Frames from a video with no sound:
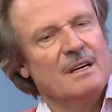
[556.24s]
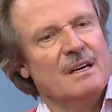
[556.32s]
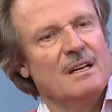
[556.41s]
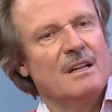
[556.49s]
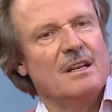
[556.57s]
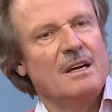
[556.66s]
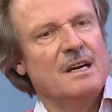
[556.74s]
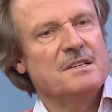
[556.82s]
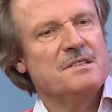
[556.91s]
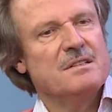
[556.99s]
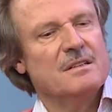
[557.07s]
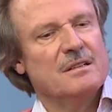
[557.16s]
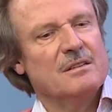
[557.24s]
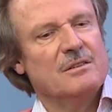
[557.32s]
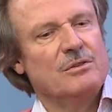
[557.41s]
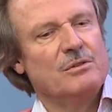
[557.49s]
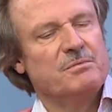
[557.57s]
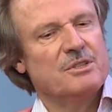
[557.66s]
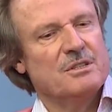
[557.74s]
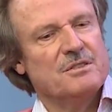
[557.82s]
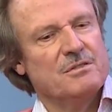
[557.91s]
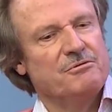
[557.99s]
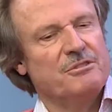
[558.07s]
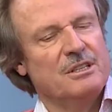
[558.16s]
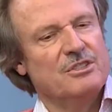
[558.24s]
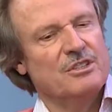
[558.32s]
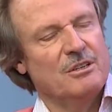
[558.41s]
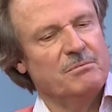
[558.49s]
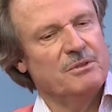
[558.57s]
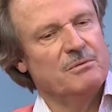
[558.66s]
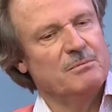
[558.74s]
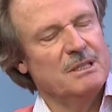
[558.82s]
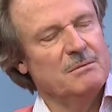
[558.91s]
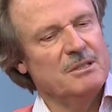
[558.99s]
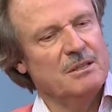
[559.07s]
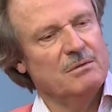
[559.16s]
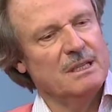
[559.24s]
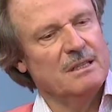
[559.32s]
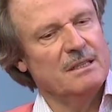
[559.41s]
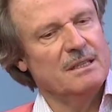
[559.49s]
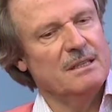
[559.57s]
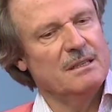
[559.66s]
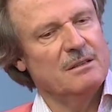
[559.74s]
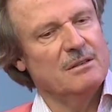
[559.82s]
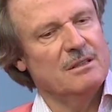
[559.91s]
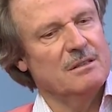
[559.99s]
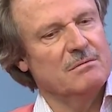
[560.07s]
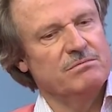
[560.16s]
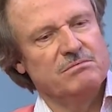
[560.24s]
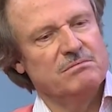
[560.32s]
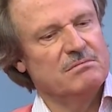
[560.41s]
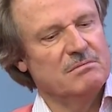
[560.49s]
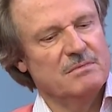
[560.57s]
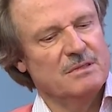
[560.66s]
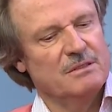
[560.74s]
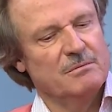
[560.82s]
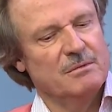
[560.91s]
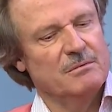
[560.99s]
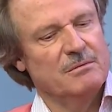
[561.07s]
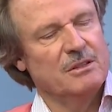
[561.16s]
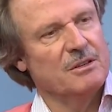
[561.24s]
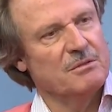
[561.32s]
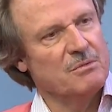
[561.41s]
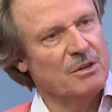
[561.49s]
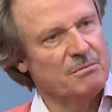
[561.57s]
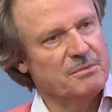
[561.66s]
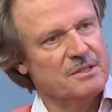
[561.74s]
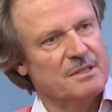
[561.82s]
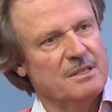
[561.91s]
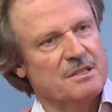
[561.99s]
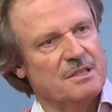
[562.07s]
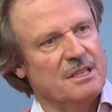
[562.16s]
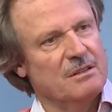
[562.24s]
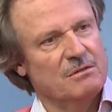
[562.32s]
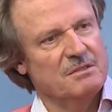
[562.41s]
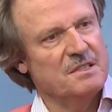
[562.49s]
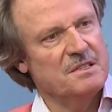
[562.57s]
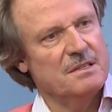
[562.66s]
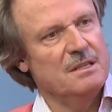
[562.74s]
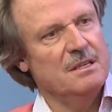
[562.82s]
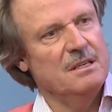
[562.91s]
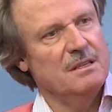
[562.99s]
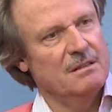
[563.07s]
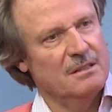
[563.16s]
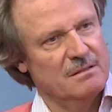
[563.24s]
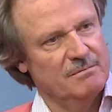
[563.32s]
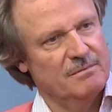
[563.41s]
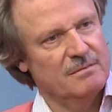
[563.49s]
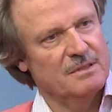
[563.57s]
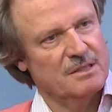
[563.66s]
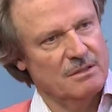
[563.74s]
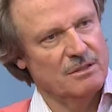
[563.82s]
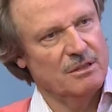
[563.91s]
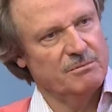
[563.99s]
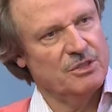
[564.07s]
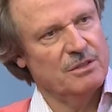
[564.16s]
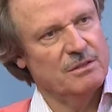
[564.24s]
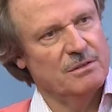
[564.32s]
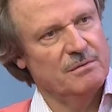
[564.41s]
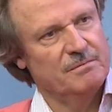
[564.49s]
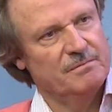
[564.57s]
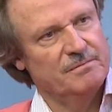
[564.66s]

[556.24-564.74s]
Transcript: And the last group, just to finish up, maybe quickly, cardiomyopathies, ARVC, is an option too?